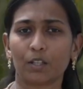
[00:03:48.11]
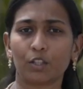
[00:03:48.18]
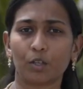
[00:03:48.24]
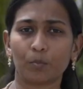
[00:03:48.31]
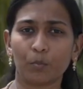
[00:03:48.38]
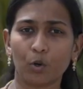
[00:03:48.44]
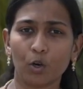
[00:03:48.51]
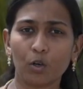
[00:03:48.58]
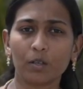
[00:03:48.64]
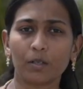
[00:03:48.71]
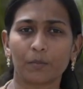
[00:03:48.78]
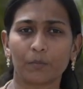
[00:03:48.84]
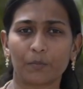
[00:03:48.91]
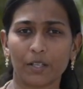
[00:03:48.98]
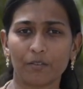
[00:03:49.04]
The more
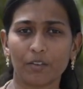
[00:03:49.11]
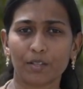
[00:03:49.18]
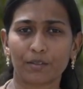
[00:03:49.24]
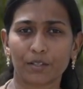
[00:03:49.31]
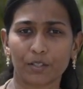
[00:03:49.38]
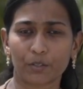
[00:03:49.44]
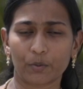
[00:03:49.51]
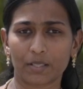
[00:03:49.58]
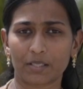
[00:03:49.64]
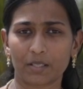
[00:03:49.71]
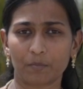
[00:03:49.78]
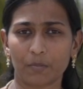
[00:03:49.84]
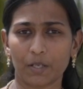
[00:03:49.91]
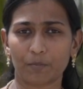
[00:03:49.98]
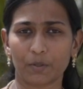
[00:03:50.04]
previous year
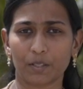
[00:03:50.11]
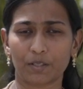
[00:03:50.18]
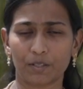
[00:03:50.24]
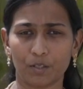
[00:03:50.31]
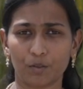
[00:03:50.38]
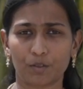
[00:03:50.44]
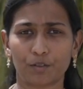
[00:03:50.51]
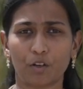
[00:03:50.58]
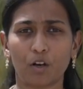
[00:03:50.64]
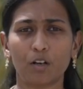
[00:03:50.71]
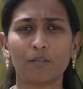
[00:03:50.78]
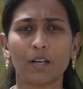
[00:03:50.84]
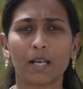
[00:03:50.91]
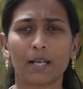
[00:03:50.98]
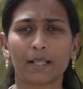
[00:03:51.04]
question papers you solve,
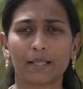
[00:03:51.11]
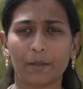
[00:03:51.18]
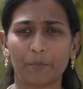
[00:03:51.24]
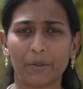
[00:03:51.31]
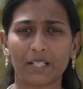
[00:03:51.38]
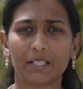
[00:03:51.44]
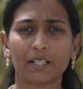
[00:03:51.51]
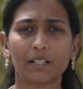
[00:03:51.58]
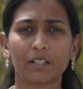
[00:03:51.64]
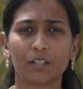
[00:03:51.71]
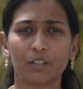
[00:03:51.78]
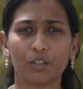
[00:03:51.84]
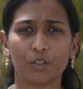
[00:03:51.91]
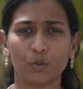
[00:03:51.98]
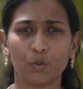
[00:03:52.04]
the better
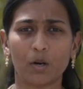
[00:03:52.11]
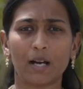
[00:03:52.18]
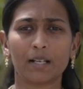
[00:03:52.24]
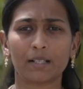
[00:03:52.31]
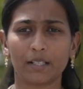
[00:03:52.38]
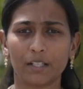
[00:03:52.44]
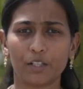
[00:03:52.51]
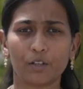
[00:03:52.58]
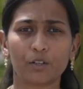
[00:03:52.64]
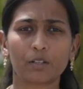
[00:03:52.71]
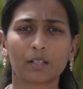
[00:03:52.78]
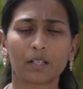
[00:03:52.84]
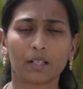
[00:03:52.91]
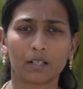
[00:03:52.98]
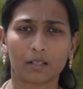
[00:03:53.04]
you are in your
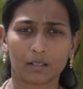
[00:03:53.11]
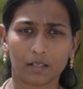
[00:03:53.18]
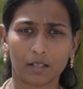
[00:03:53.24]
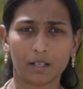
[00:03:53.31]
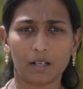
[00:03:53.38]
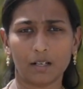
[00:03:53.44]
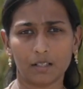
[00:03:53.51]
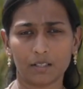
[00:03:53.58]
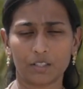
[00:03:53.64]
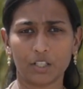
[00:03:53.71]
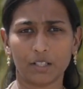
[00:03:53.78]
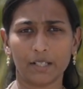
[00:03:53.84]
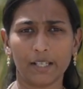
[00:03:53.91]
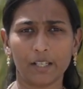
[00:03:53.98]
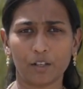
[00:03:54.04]

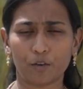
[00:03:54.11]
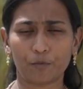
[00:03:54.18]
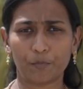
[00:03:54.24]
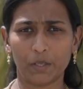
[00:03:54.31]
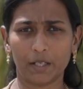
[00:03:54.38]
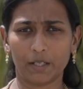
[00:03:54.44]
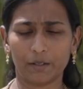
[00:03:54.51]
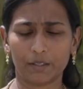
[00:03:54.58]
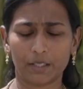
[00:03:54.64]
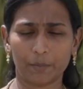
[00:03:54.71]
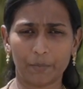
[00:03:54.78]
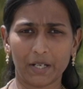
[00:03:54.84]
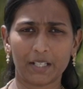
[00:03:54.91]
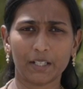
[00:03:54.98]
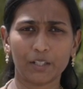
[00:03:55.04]
journey of, the
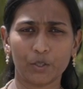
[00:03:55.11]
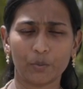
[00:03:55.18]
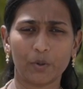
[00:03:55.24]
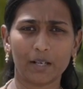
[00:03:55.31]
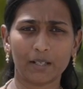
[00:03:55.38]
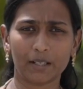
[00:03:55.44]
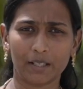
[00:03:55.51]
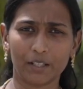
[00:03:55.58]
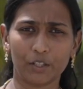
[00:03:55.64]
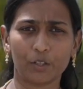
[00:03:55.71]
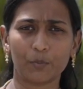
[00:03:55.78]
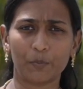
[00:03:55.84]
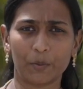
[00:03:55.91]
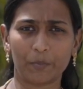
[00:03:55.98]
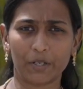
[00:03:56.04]
better you are in your
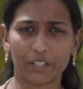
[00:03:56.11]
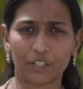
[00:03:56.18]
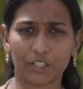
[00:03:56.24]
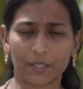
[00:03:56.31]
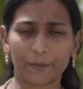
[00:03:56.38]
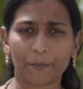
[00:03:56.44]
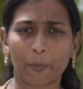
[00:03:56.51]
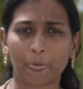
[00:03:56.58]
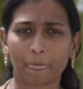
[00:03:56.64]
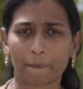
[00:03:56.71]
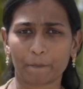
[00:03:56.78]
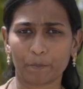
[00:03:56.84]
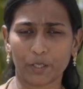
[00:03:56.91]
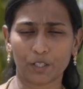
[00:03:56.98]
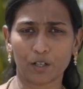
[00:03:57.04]
preparation,
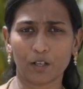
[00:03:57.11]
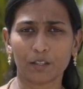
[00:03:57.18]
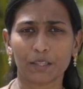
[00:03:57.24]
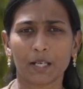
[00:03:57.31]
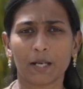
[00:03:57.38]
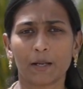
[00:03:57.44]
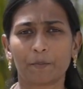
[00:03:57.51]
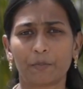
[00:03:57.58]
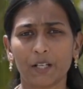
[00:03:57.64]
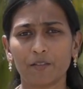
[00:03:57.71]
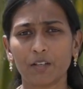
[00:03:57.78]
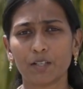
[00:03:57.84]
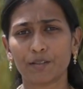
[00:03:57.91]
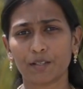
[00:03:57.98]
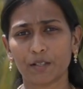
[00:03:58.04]
because
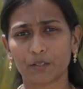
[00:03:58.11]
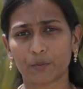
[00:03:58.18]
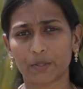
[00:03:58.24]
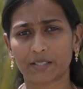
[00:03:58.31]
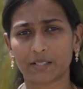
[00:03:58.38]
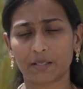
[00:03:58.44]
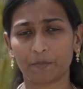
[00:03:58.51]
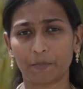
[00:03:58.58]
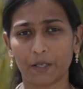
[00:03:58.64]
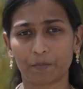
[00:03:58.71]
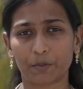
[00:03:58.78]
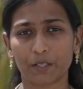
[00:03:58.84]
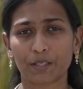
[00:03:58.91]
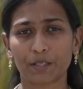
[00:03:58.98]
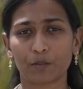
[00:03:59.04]
previous year question
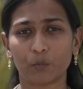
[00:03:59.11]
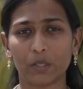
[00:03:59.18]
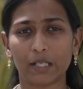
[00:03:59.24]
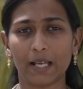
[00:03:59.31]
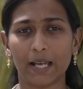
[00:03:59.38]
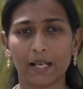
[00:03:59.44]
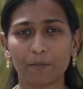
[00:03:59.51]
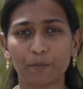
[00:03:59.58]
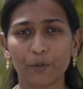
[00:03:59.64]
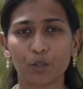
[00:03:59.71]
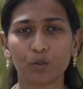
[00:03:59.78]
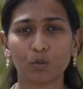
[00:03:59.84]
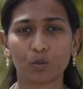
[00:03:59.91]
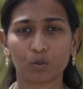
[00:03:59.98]
papers will help you